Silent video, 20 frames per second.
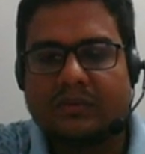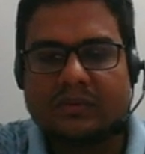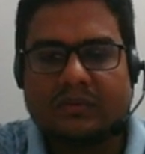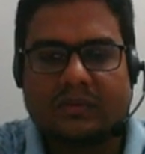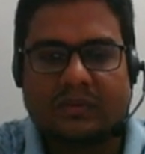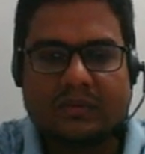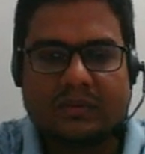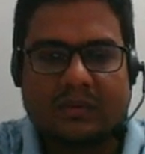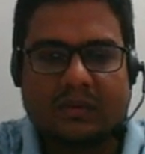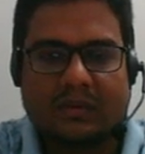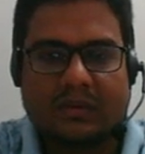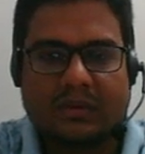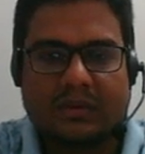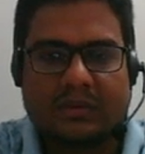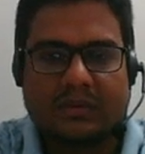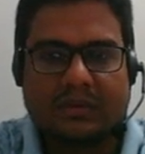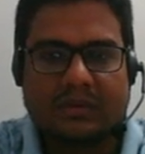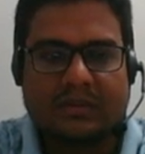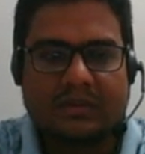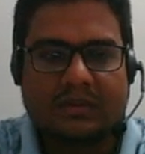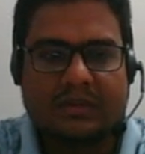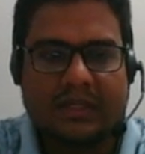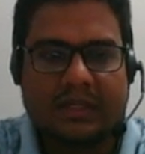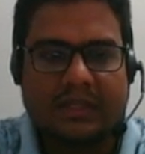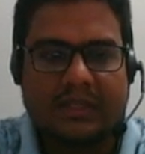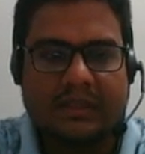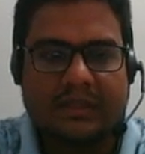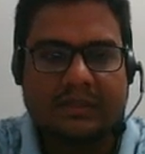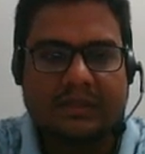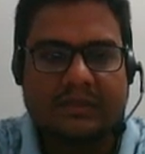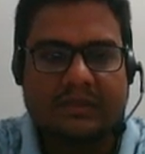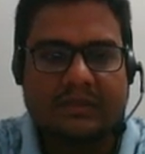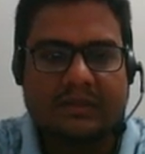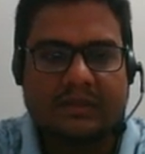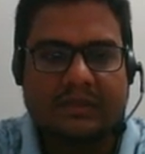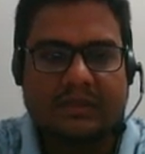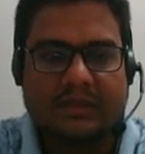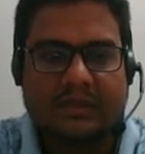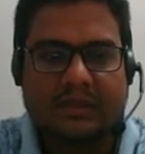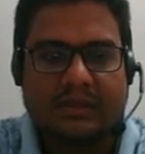sorry, this is tan x,
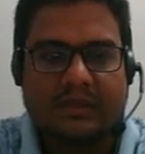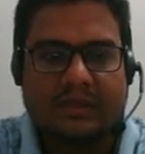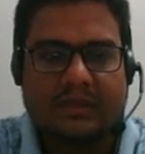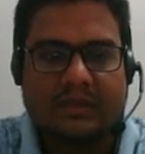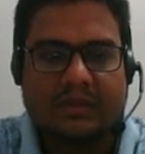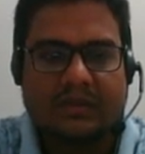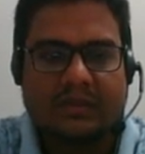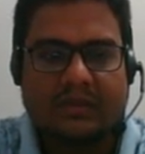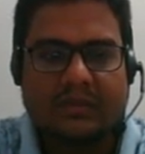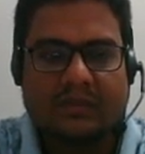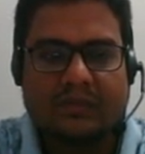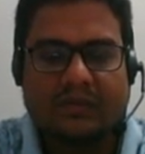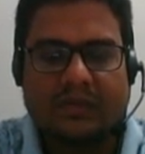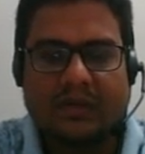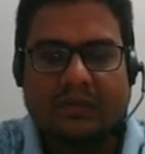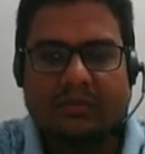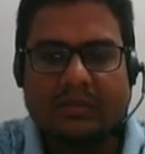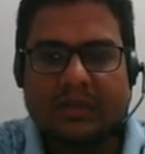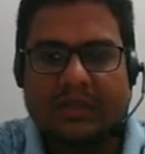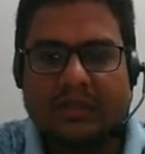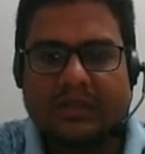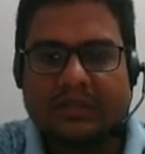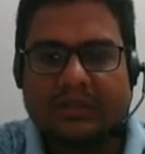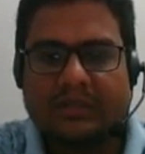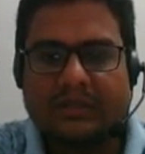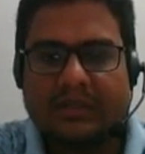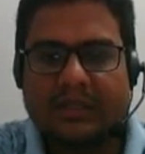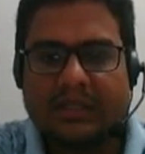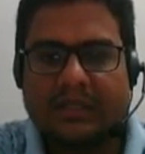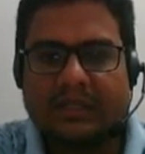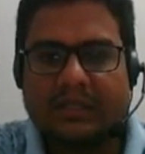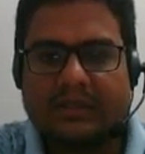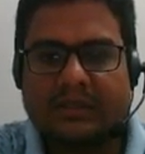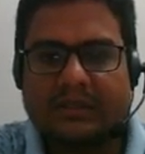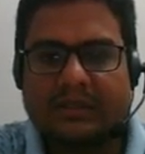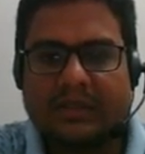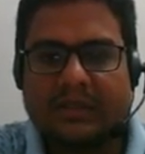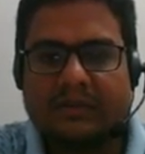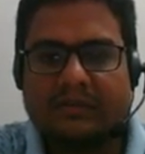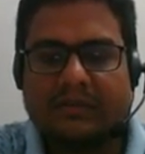1 minus tan x
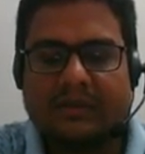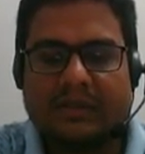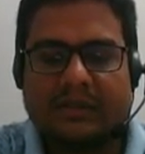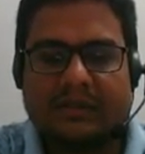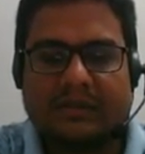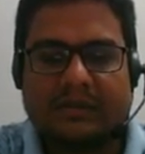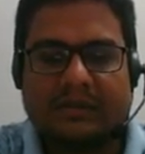tan y,